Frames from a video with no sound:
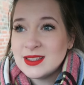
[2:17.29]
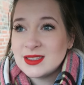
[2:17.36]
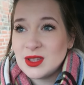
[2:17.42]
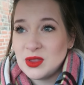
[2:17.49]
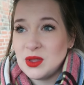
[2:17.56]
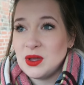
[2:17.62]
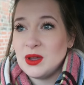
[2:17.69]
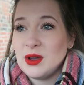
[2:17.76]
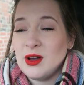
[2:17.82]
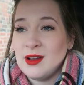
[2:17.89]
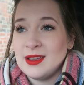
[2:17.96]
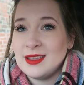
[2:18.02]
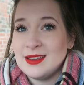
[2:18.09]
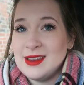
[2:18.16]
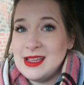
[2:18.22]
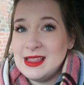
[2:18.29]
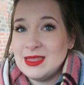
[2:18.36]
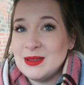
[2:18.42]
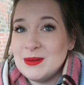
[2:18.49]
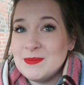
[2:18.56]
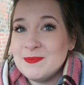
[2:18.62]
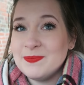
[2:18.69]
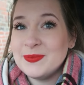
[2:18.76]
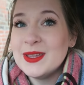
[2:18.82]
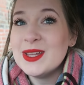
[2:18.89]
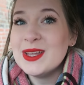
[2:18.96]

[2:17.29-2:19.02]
so that I can eat them